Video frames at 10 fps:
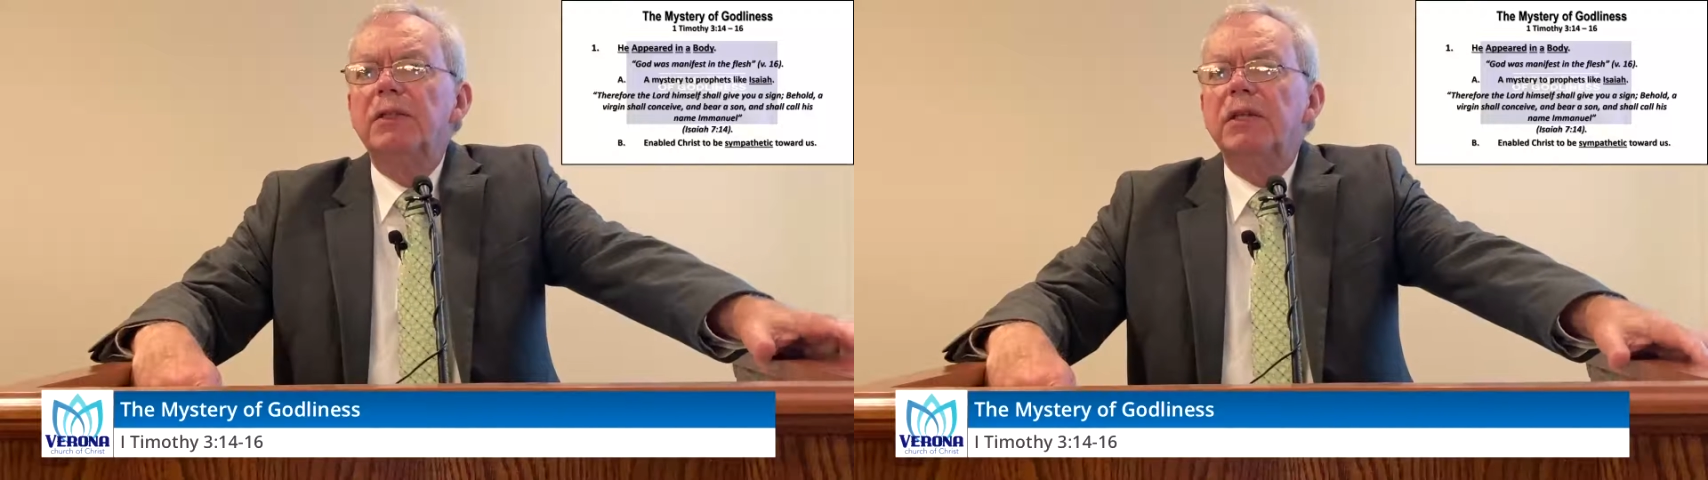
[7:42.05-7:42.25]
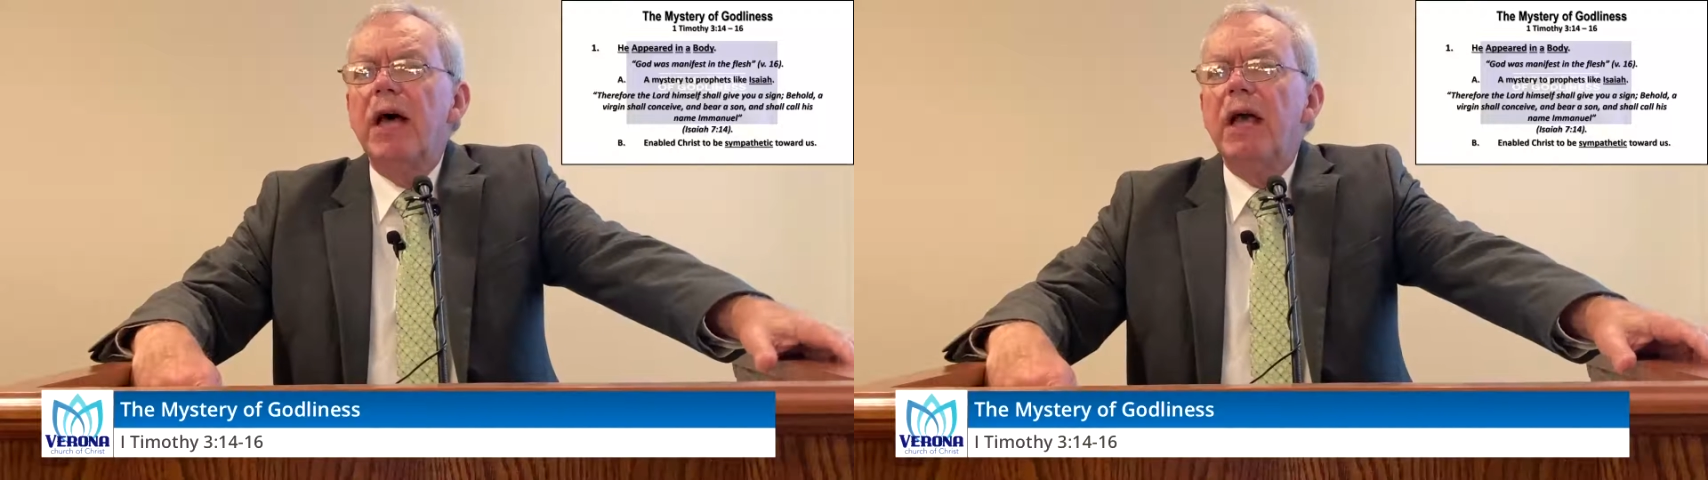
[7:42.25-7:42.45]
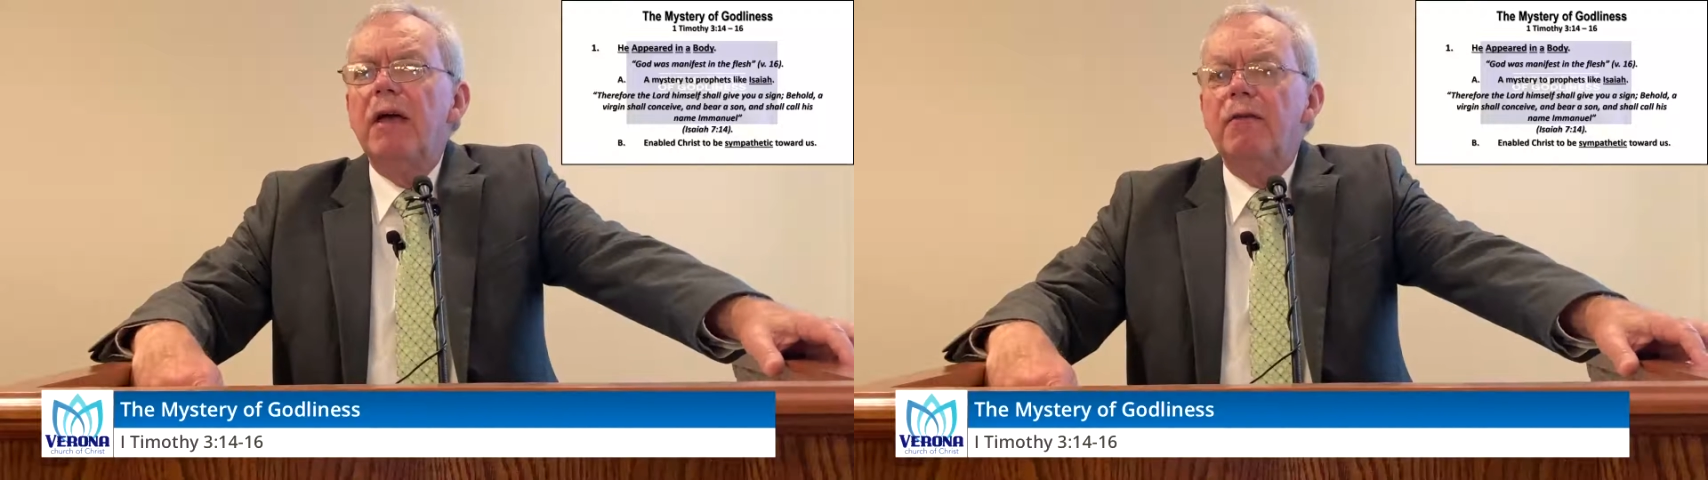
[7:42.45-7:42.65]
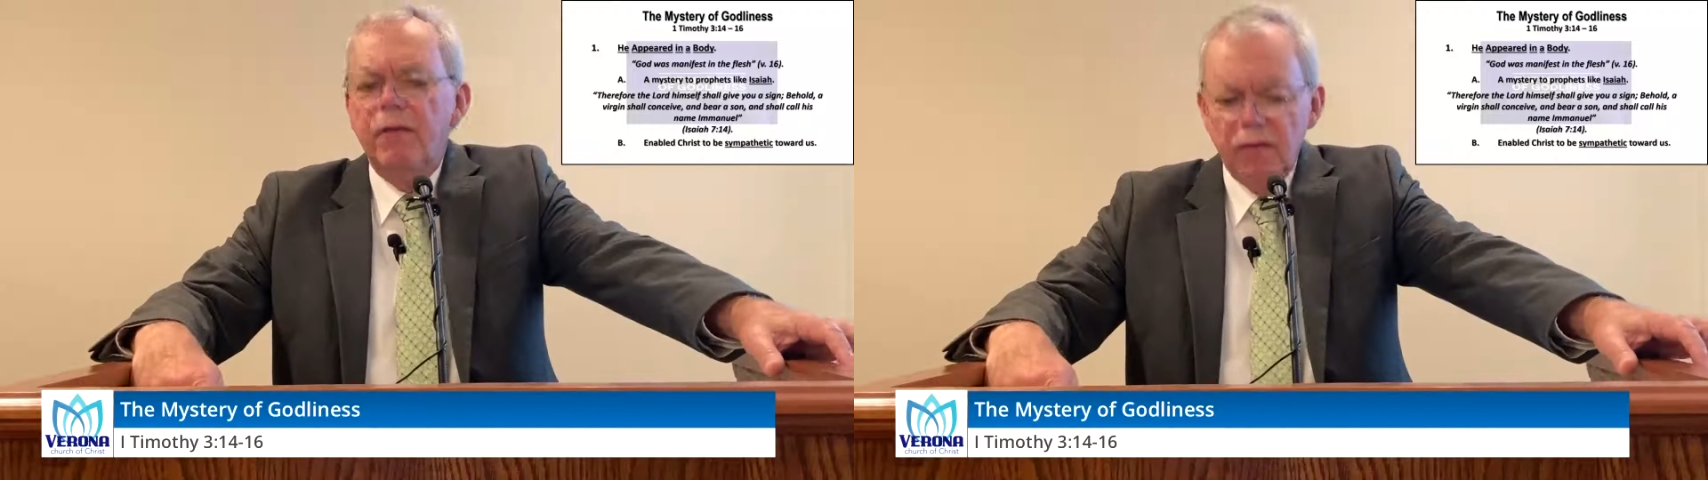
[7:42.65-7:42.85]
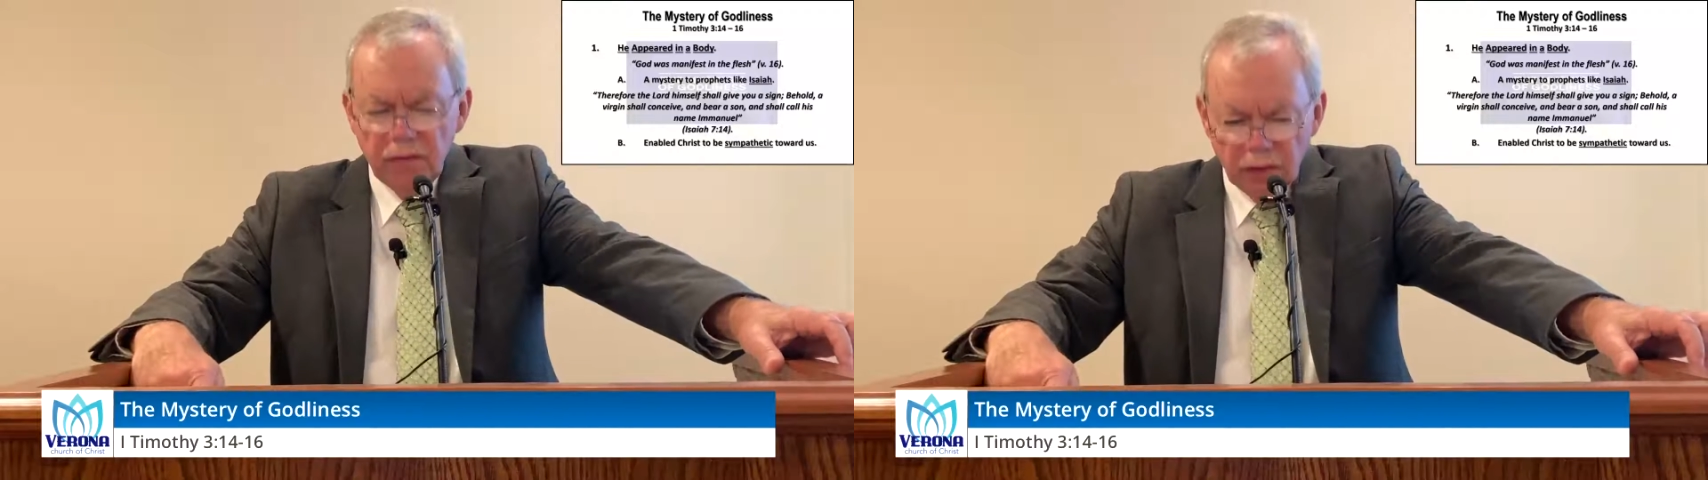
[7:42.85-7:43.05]

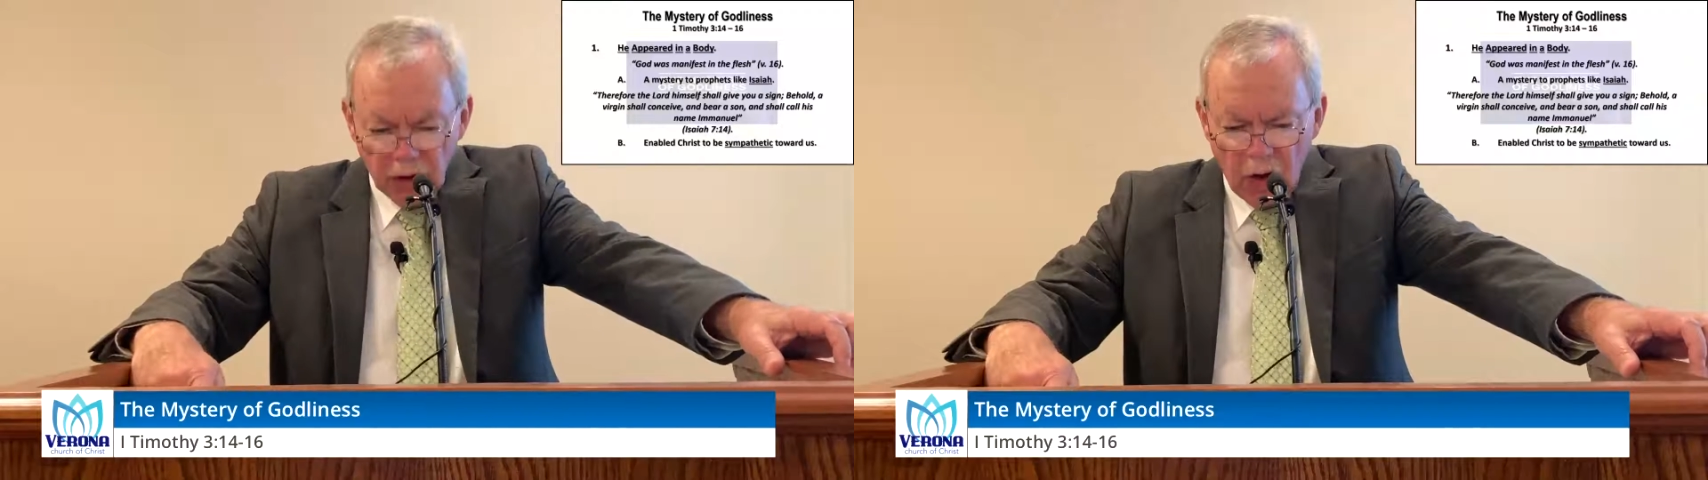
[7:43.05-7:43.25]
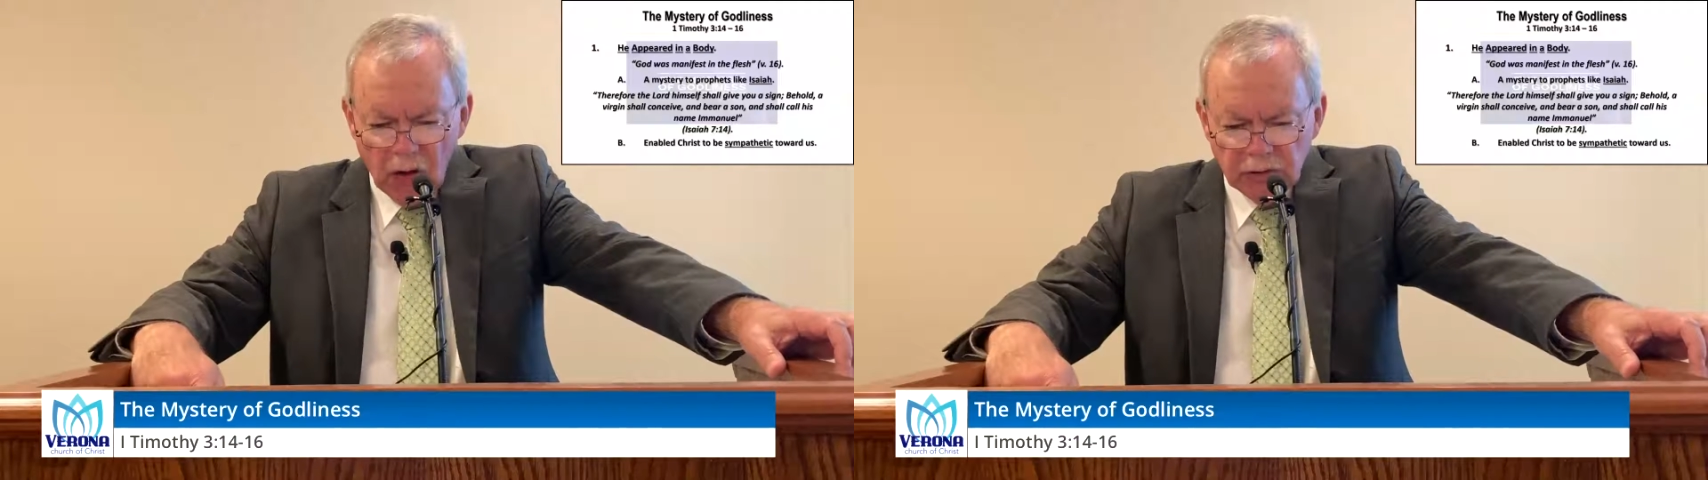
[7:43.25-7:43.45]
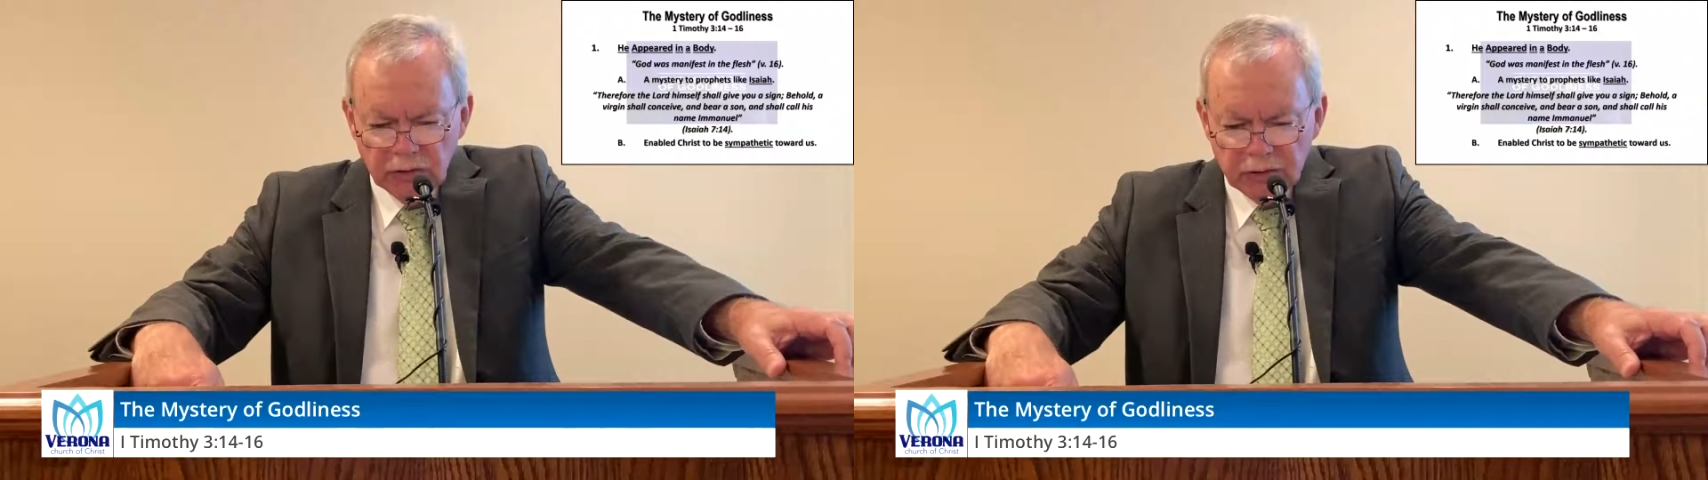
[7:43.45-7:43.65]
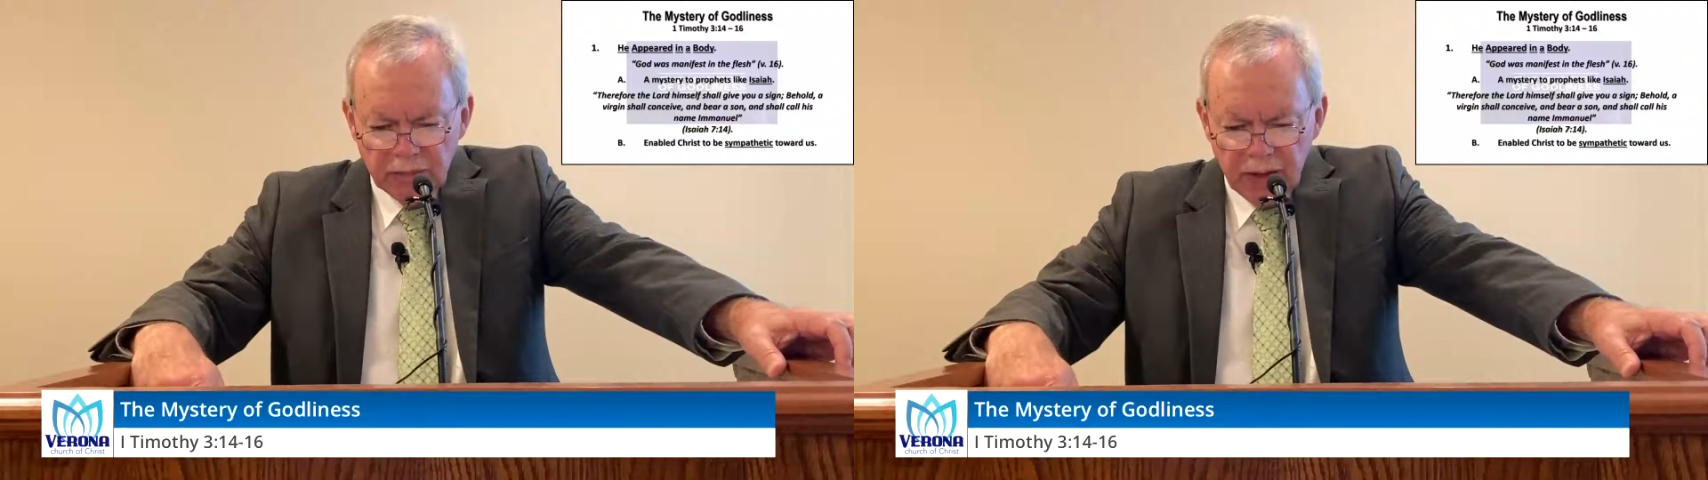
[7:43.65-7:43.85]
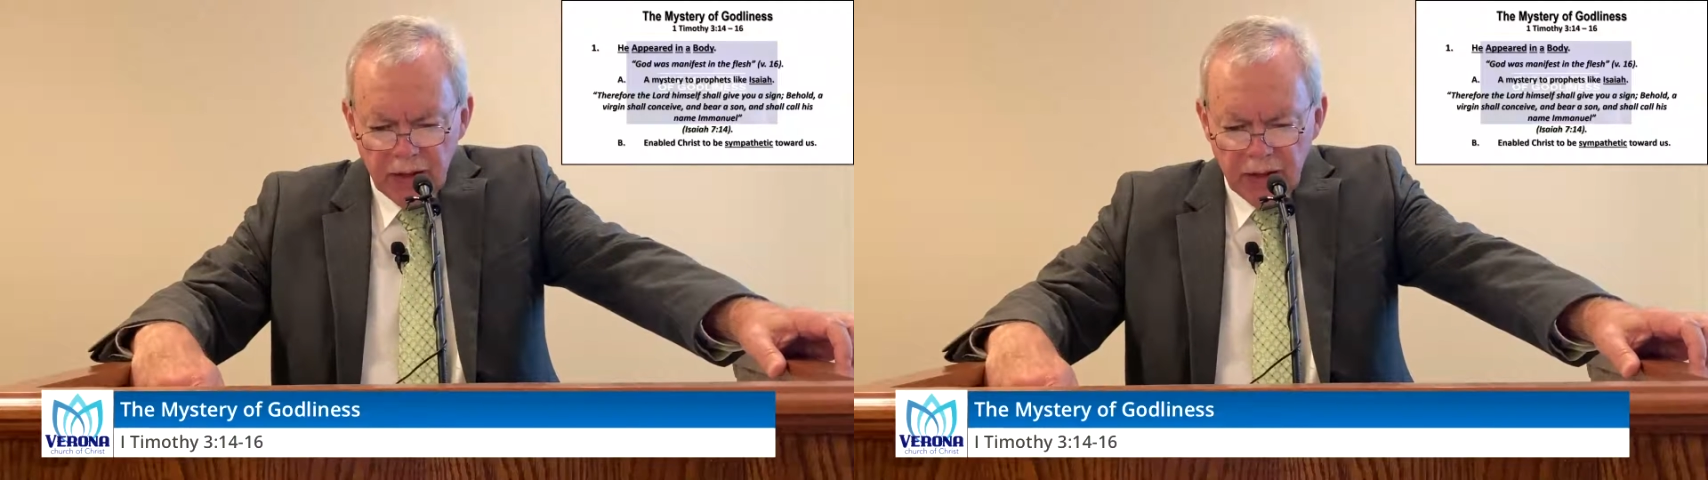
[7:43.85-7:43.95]
save the lost.